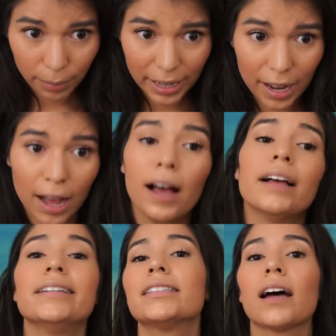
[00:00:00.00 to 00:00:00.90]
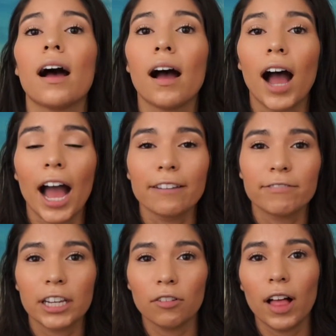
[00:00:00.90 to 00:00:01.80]
because I
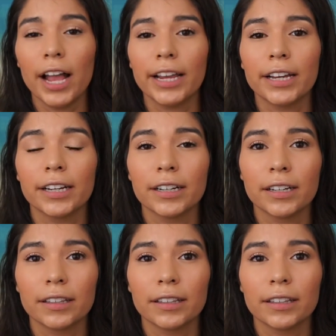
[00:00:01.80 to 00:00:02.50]
feel like